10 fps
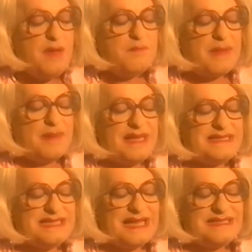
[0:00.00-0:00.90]
Mama
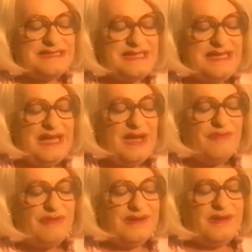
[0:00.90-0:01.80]
Tandi.
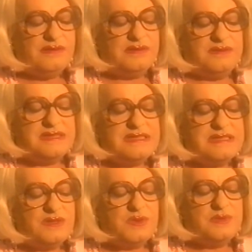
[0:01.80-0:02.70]
Oh, God, this is
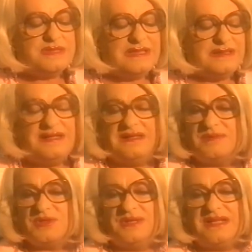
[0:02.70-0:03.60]
in Kosa. No,
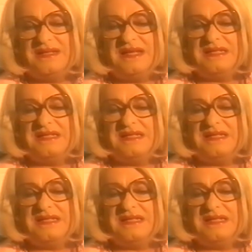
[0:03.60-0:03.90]
I'm sorry, I don't